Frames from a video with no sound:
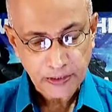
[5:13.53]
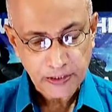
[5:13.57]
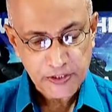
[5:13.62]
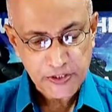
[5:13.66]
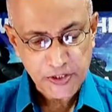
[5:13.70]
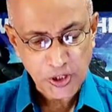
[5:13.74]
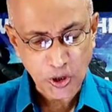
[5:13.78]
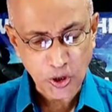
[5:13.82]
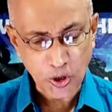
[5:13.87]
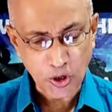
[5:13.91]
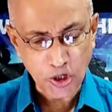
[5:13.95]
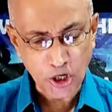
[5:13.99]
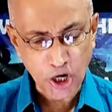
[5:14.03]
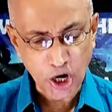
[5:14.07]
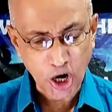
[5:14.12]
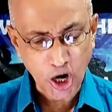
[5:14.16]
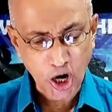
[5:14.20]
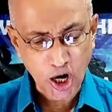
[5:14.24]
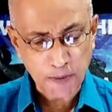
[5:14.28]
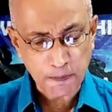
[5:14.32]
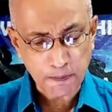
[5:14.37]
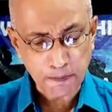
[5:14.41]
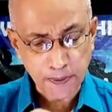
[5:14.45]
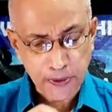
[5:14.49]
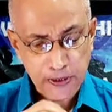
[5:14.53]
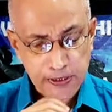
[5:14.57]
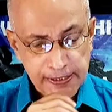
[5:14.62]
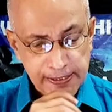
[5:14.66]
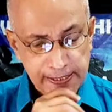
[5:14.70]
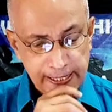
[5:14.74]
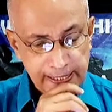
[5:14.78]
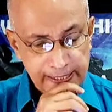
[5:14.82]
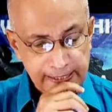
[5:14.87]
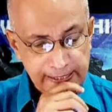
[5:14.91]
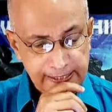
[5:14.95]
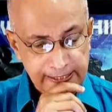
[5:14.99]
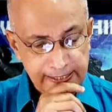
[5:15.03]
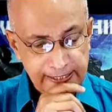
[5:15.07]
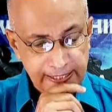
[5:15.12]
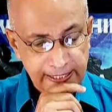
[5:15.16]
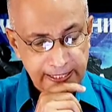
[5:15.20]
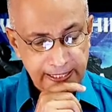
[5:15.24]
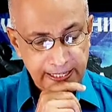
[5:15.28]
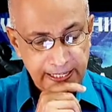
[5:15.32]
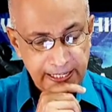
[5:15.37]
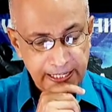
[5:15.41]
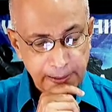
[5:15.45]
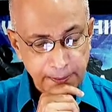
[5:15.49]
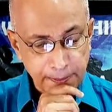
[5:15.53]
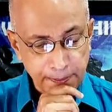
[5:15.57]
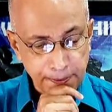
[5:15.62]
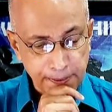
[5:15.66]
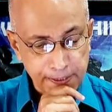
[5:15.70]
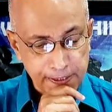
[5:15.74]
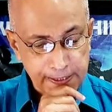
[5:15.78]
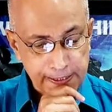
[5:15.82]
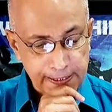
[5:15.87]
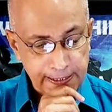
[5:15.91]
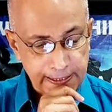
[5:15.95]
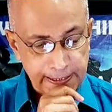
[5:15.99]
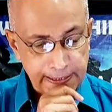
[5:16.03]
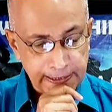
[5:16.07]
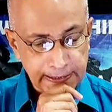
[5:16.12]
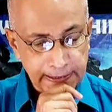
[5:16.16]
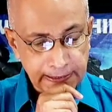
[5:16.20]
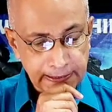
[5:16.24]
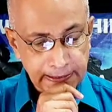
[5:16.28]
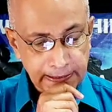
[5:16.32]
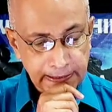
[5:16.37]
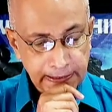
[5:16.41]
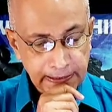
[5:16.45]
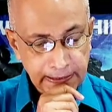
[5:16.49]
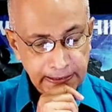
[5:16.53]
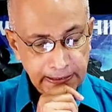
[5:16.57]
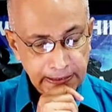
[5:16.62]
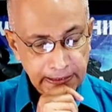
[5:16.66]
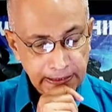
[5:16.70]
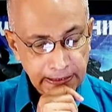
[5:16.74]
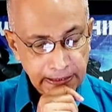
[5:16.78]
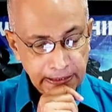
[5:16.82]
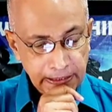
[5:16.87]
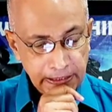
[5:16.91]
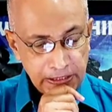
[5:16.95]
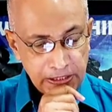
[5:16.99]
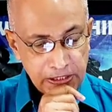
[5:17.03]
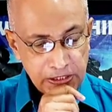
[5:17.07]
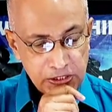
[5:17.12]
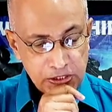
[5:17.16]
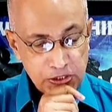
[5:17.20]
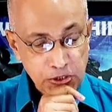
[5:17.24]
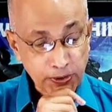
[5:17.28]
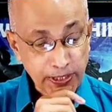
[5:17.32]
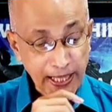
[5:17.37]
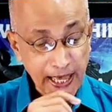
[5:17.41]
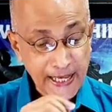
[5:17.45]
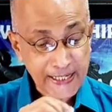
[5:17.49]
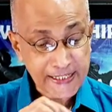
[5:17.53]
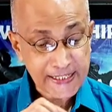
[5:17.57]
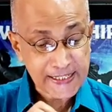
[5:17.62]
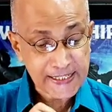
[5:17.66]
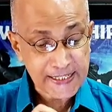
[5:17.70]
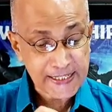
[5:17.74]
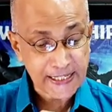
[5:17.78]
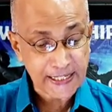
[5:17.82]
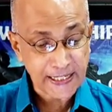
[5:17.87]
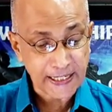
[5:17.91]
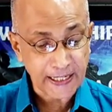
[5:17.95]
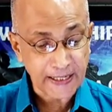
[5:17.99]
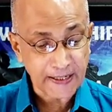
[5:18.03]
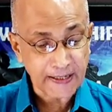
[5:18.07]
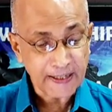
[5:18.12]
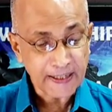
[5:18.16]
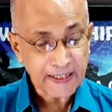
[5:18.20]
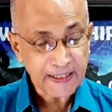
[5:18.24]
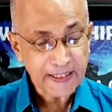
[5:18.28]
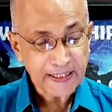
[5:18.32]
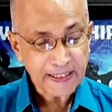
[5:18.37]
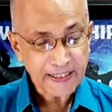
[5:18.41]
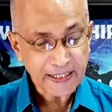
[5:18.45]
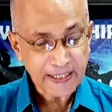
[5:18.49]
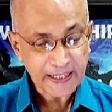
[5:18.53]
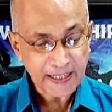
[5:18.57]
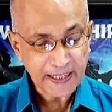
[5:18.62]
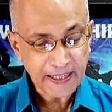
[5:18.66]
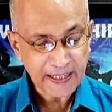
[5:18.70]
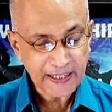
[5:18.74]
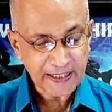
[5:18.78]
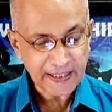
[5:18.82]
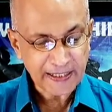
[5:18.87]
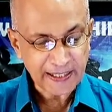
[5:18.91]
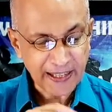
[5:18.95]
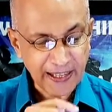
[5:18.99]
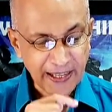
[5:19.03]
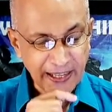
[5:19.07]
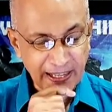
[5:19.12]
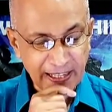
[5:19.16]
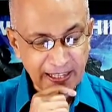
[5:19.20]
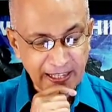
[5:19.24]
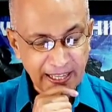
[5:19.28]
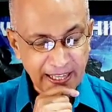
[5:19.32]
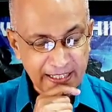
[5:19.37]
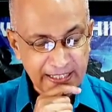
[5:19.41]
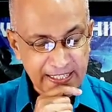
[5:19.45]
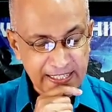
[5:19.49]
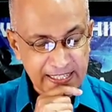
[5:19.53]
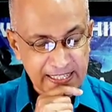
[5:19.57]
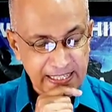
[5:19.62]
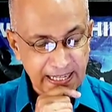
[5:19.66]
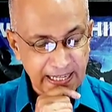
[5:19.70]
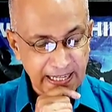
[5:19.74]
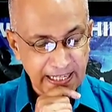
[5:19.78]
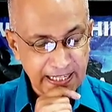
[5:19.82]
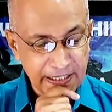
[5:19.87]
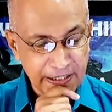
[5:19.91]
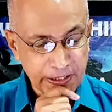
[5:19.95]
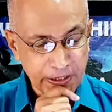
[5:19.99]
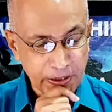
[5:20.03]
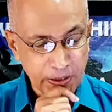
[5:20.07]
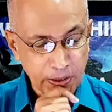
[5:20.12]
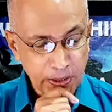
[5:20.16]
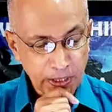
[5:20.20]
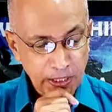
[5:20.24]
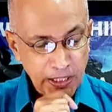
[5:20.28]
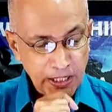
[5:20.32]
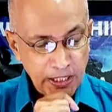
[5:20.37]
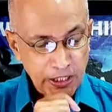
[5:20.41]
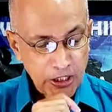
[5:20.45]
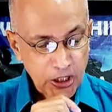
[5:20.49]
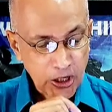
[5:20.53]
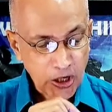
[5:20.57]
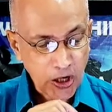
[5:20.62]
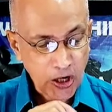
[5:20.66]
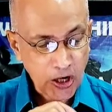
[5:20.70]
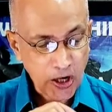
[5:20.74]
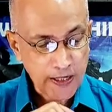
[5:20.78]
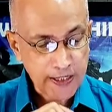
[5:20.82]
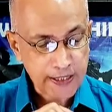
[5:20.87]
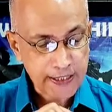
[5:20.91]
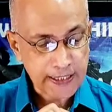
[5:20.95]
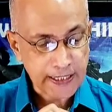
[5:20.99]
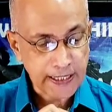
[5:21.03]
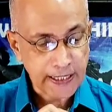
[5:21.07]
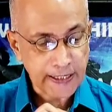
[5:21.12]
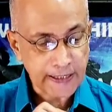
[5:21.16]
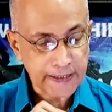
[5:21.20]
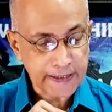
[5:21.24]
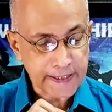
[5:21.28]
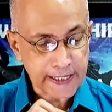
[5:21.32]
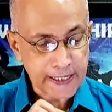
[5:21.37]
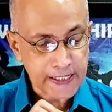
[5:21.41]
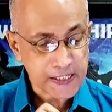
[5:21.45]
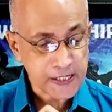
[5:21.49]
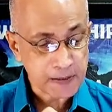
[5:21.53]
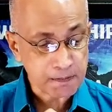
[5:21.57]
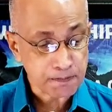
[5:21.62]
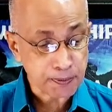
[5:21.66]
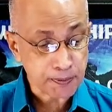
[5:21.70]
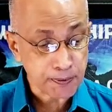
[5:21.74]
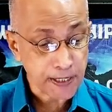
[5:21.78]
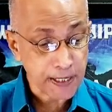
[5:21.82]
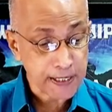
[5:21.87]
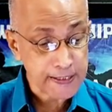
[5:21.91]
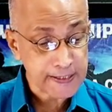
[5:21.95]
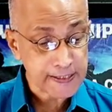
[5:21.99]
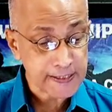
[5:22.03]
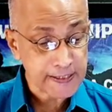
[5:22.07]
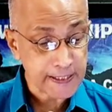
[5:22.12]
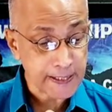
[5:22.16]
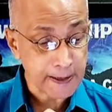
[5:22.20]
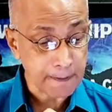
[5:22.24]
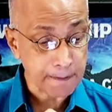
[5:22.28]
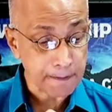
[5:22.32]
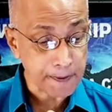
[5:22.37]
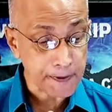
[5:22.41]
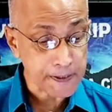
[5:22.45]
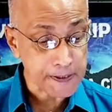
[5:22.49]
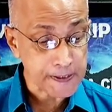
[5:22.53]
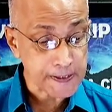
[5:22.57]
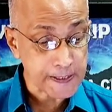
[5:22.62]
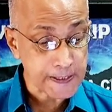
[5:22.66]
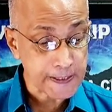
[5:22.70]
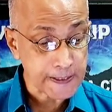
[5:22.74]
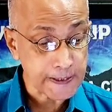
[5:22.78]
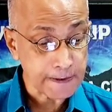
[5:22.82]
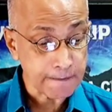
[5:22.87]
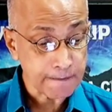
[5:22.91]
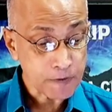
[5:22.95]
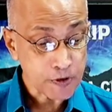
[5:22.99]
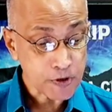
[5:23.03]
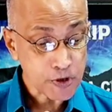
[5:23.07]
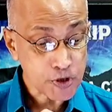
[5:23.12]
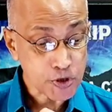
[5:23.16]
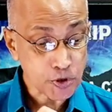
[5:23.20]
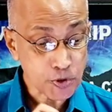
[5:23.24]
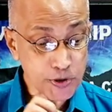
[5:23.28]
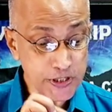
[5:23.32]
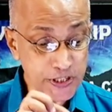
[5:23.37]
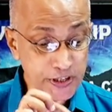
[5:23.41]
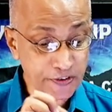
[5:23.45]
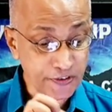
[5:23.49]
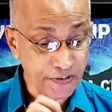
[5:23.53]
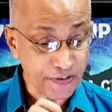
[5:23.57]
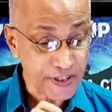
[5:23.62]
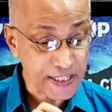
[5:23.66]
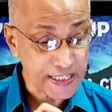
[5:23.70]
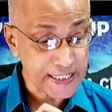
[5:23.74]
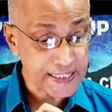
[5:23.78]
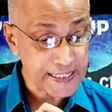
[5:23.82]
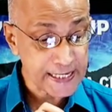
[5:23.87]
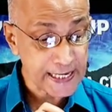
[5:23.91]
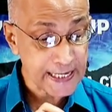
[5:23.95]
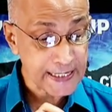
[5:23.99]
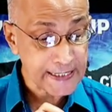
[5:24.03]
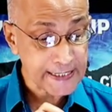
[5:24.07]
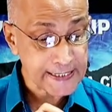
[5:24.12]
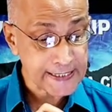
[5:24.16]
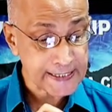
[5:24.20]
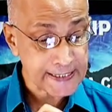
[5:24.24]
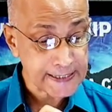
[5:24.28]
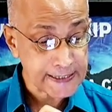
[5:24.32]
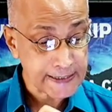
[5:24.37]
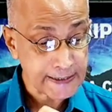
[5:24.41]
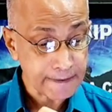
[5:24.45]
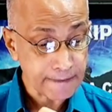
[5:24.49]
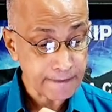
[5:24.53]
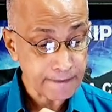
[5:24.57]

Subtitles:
so God puts us in a prison so that, I like this line, you know, God doesn't put us in a prison to defeat us.